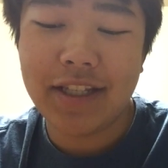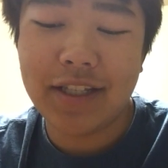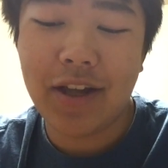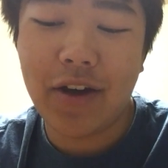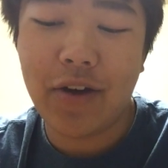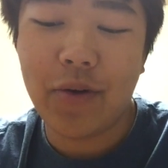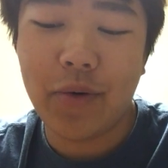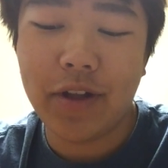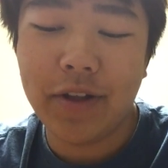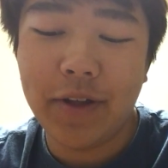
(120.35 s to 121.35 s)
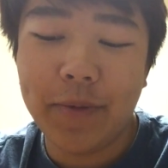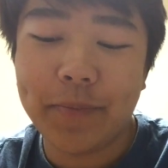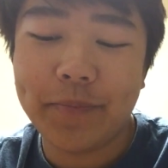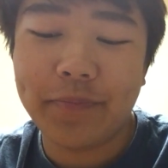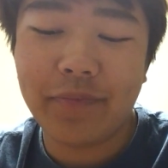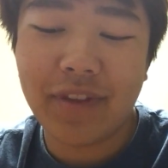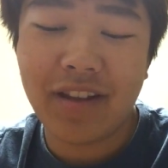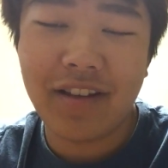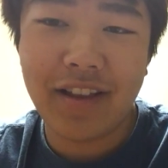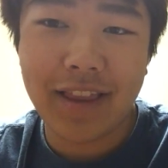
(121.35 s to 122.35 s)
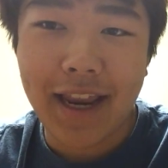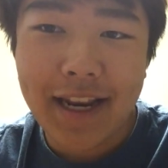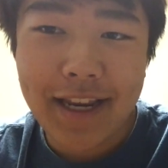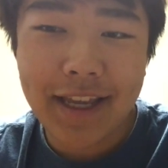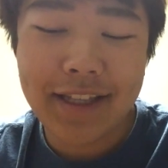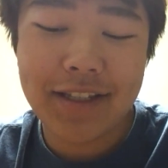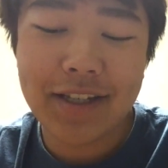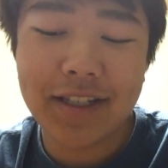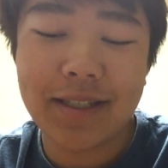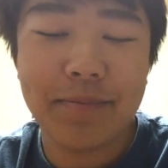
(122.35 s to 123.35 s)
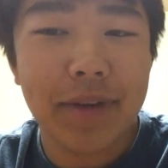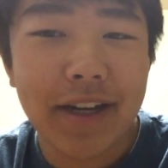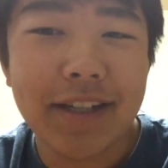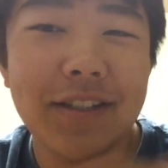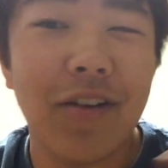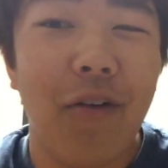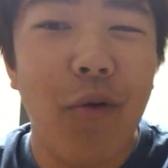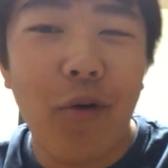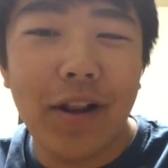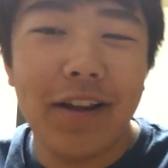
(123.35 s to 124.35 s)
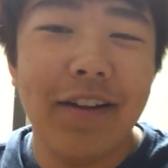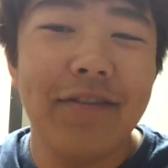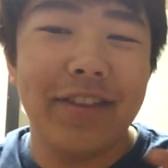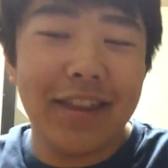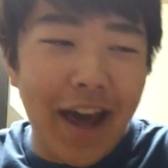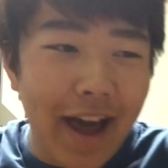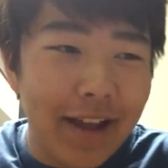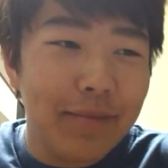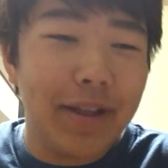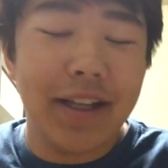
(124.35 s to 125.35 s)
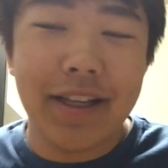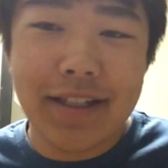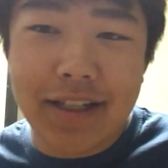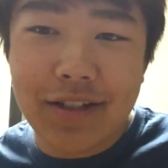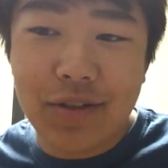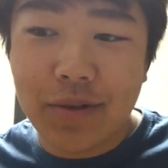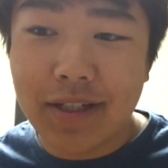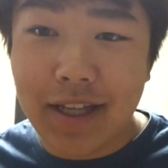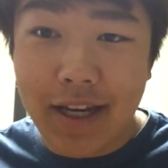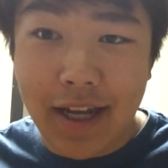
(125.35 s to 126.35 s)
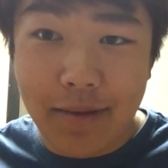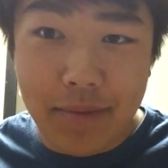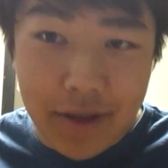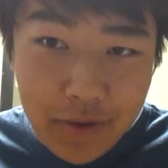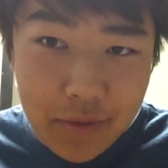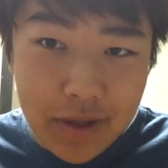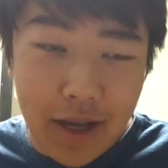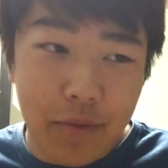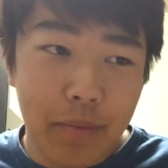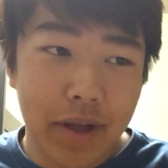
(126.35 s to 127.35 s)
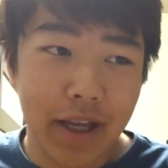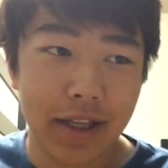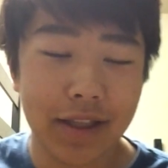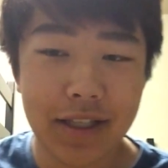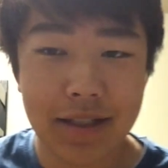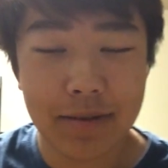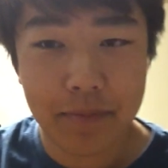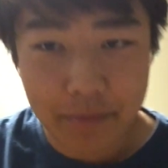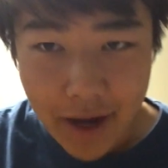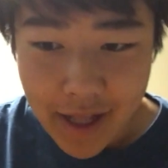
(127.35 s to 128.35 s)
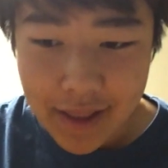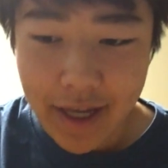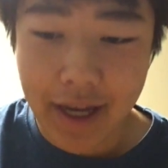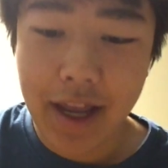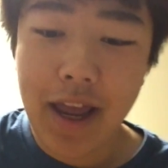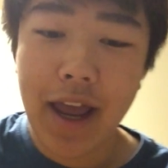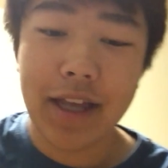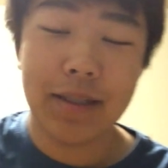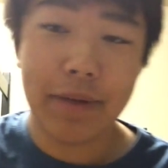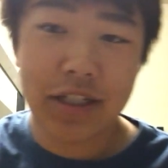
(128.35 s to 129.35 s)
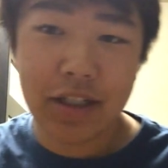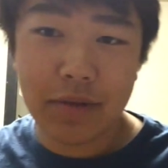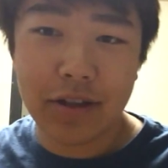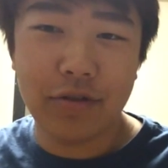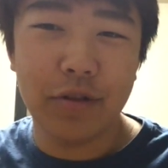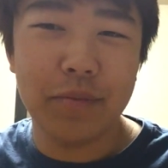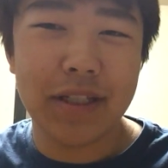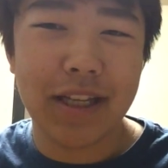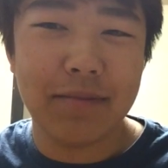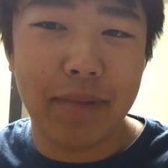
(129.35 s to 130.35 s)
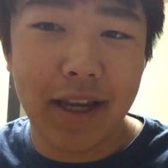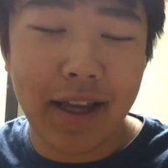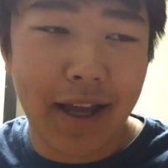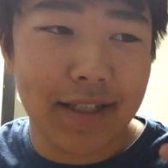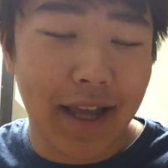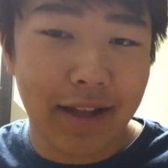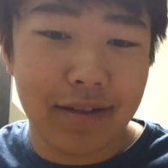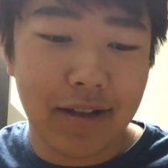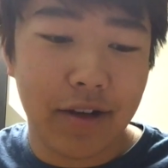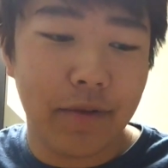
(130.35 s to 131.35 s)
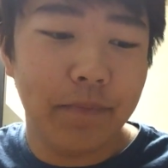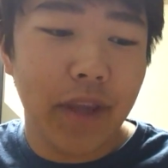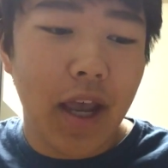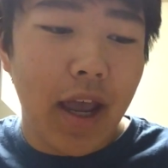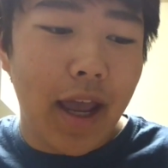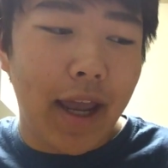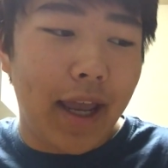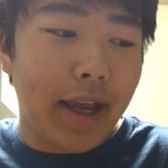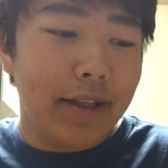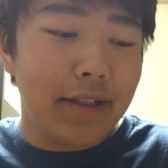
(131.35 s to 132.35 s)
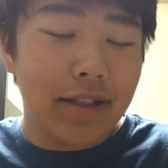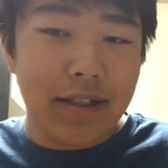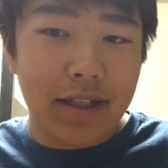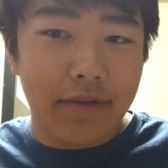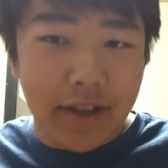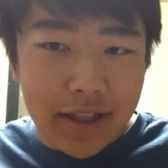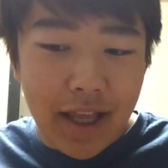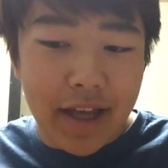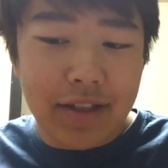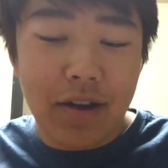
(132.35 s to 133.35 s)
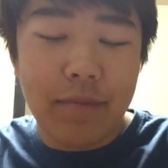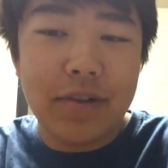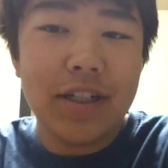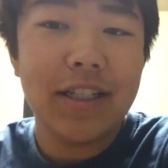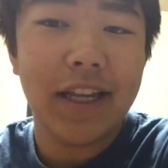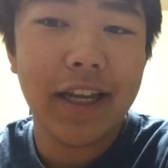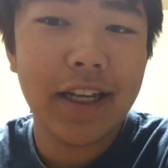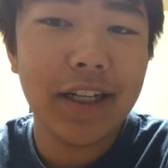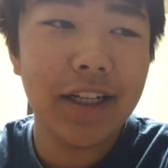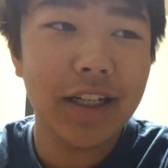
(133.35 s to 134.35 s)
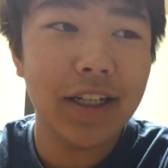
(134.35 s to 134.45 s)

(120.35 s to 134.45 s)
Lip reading: So they didn't get to experience all of that, because as soon as they debuted, they were put in the spotlight, especially with groups as big as EXO and stuff like that. So I'm just like,